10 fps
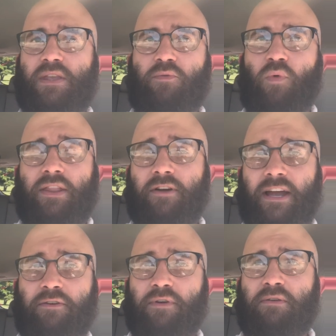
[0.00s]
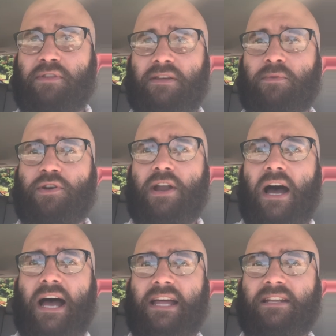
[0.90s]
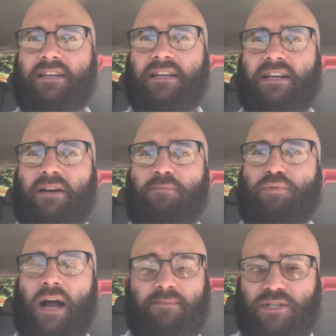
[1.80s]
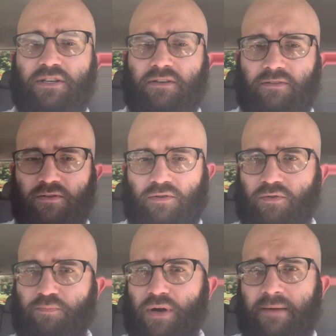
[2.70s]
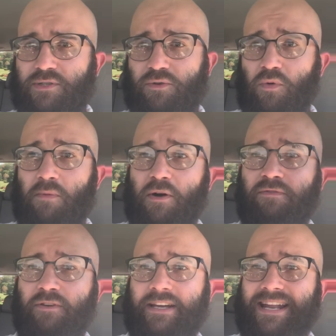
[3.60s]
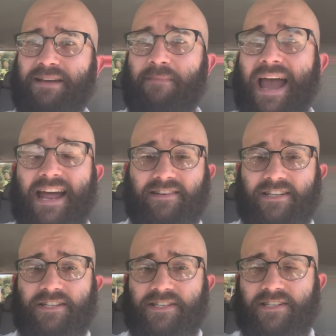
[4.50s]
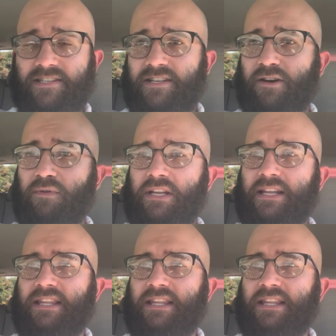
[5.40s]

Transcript: whether I agree with them or not, props to Cuomo for getting mad, because, you know what,